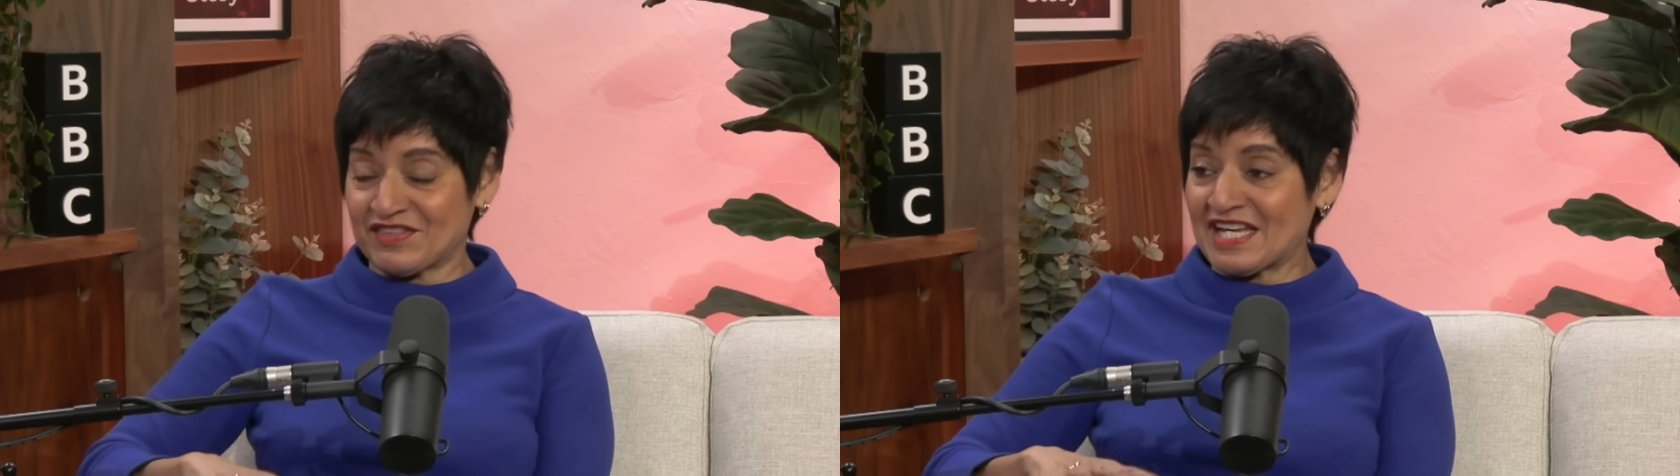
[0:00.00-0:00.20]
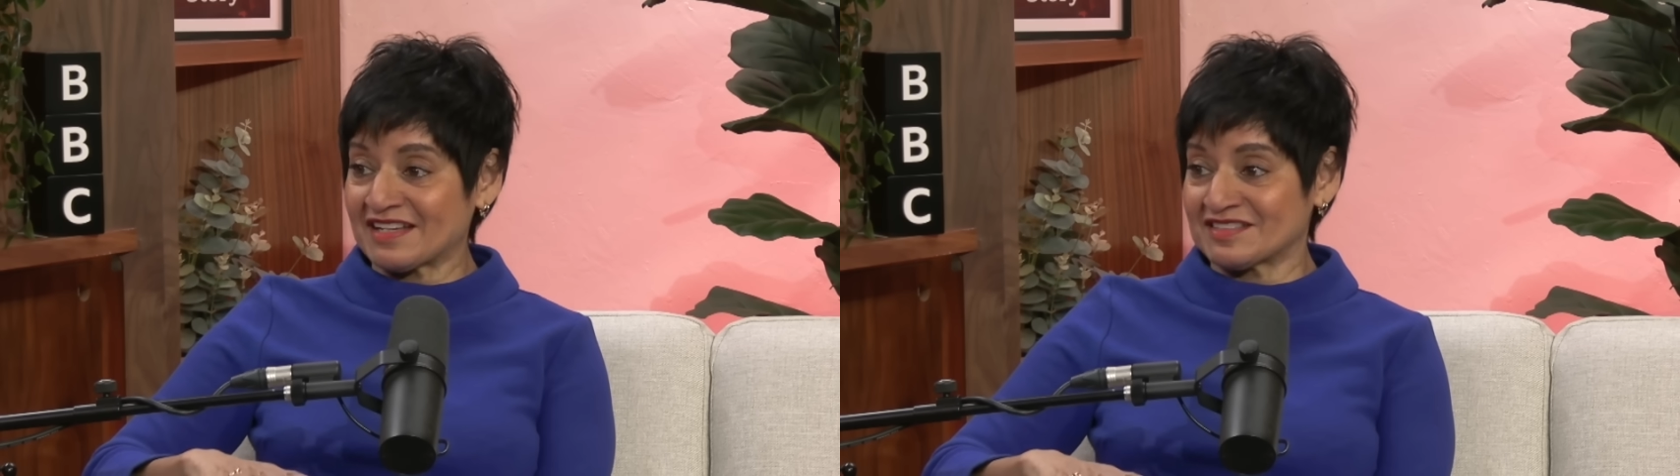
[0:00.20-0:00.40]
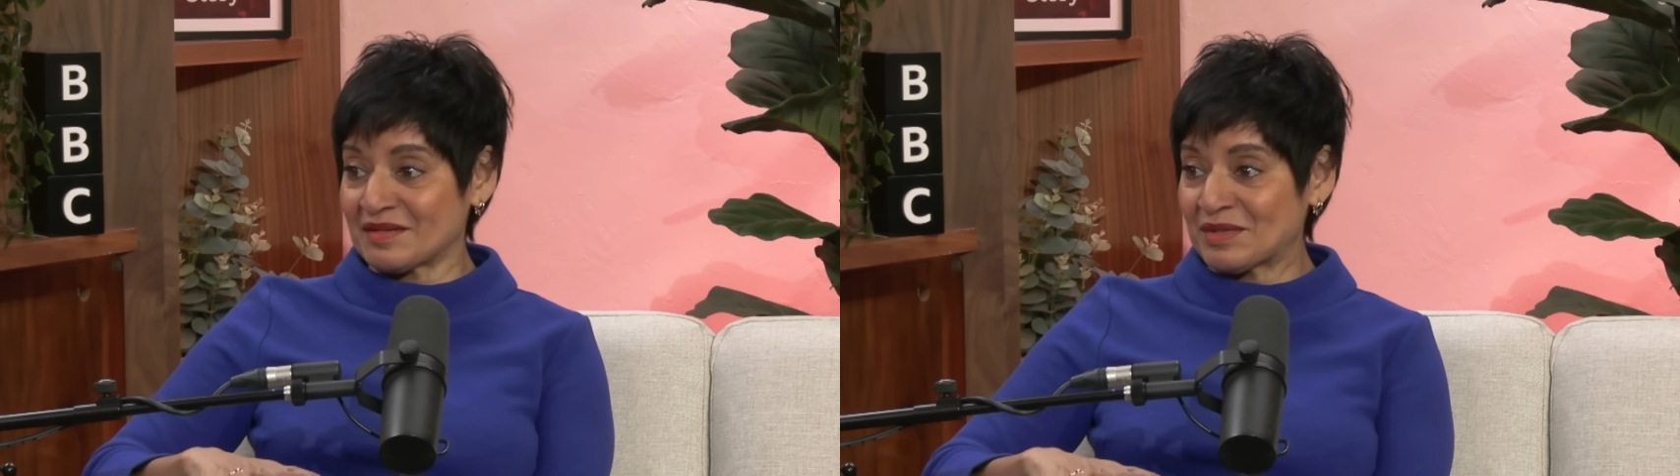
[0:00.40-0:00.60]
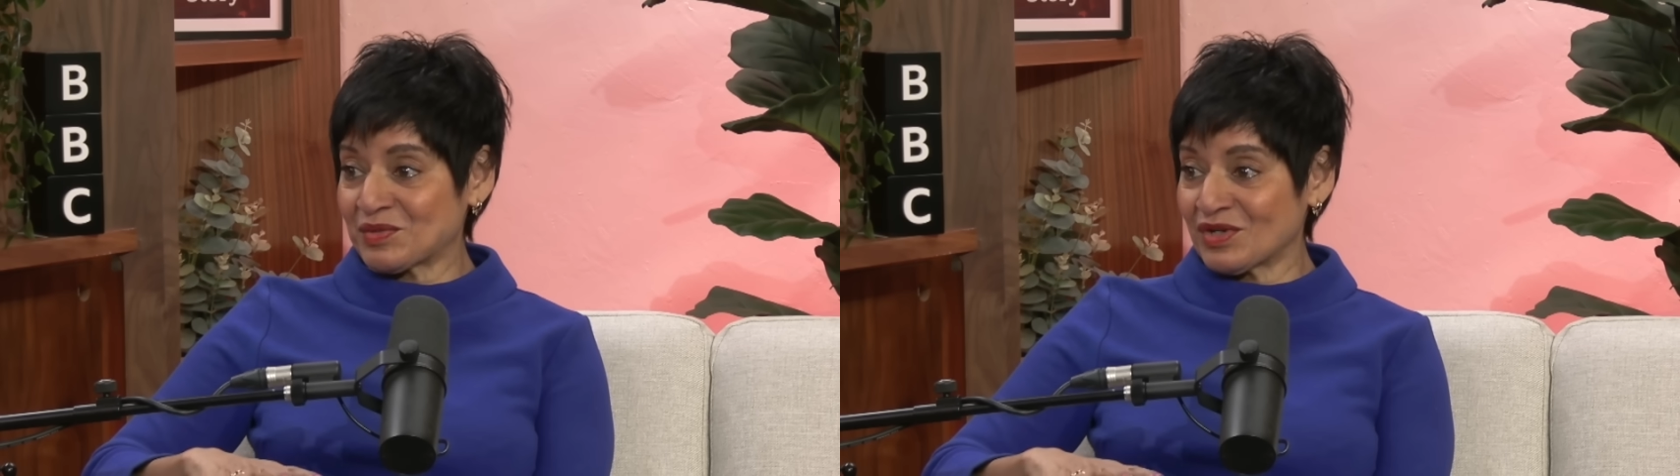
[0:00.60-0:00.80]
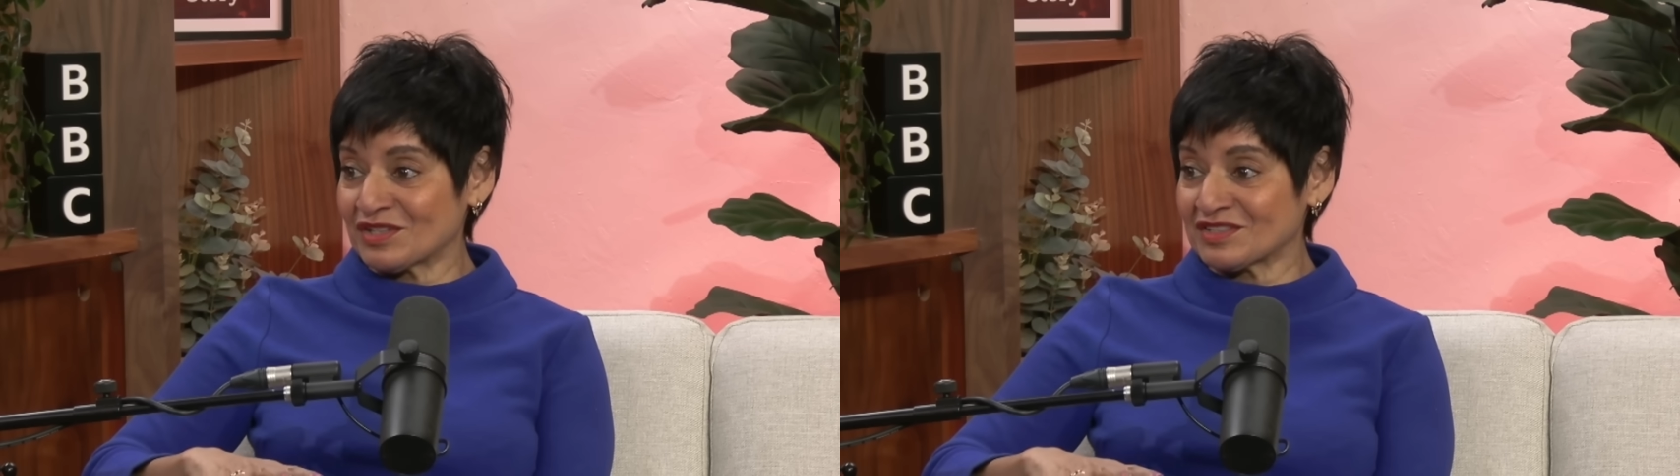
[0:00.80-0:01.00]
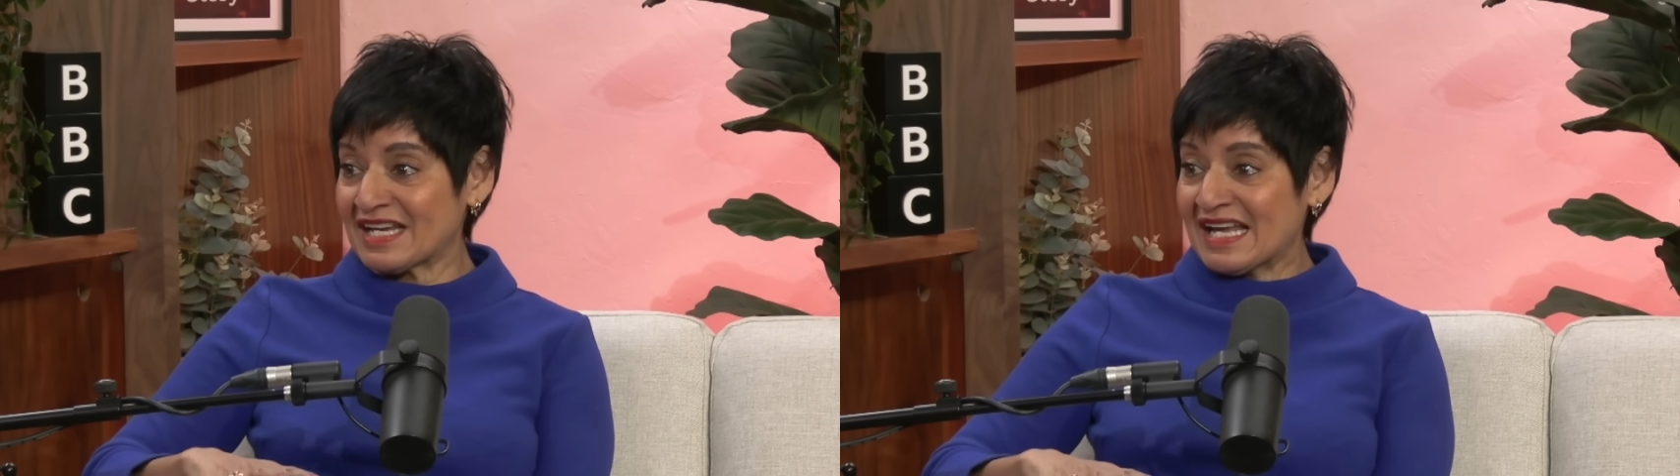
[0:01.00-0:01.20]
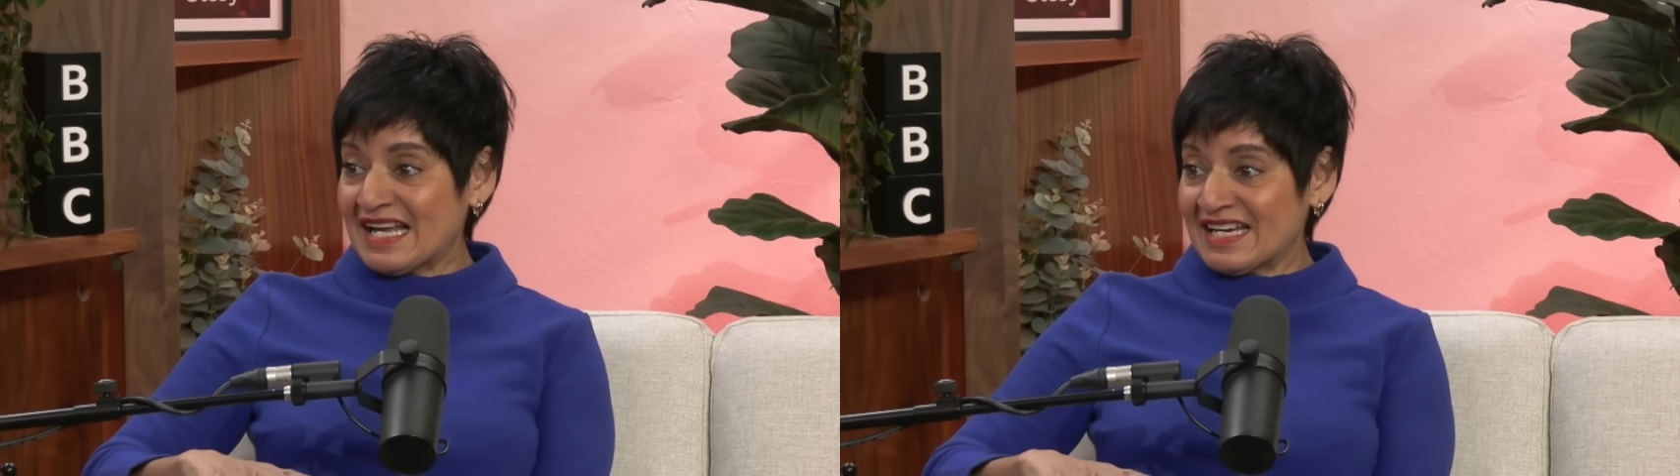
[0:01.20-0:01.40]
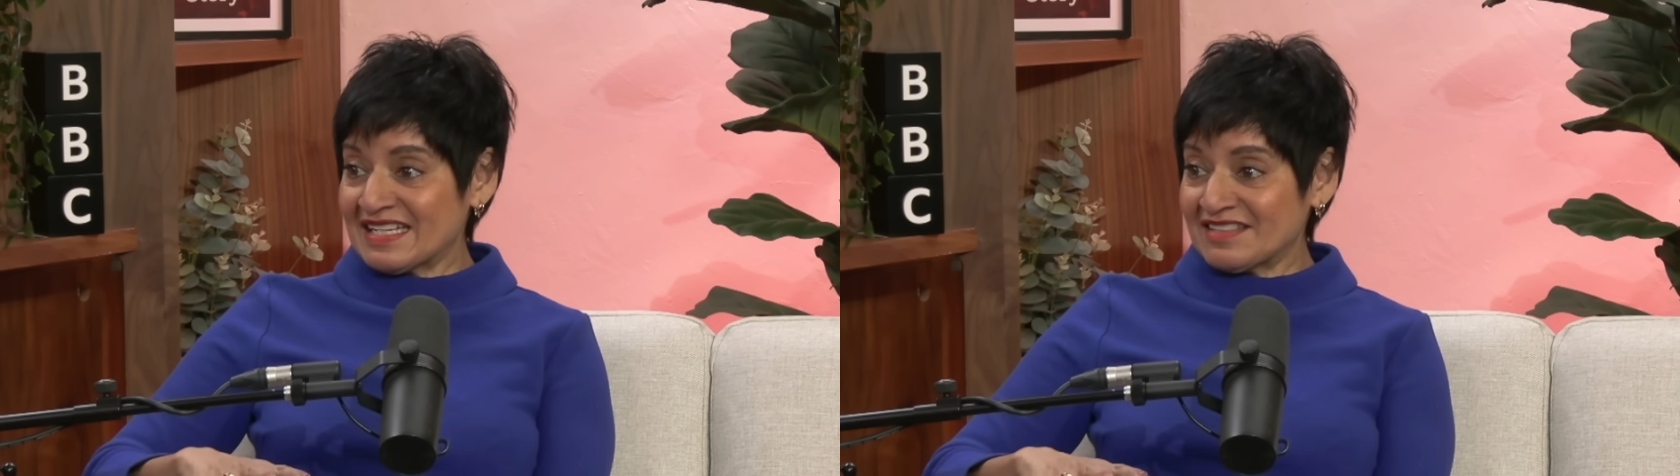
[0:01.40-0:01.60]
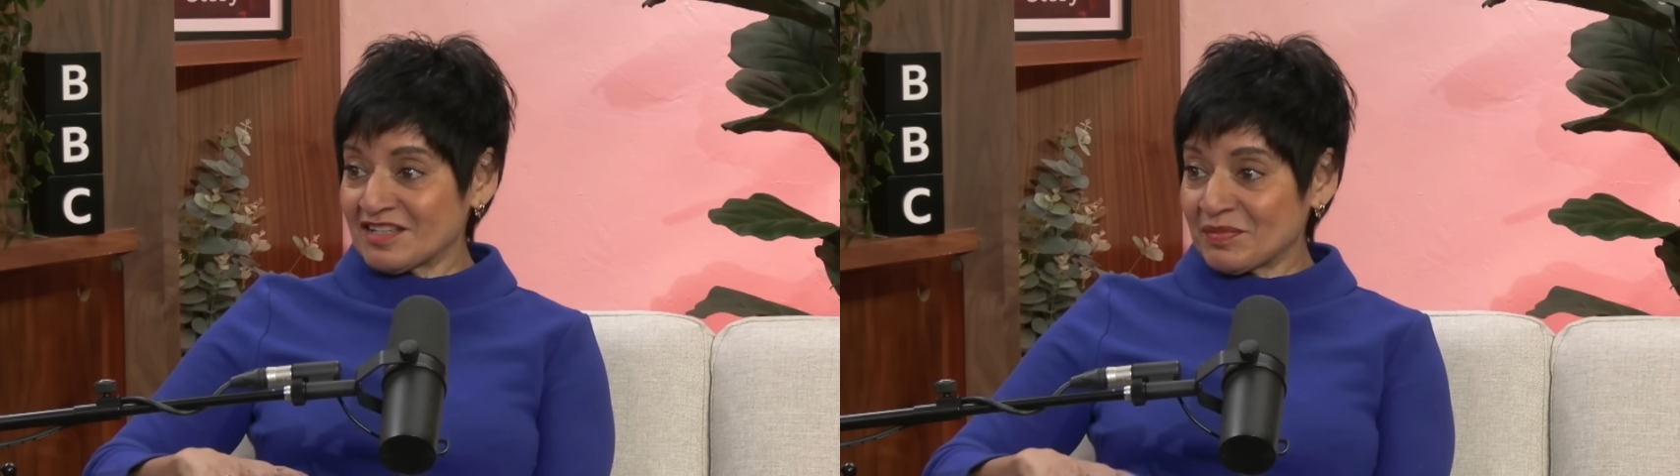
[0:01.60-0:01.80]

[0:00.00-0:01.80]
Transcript: the academic world and ended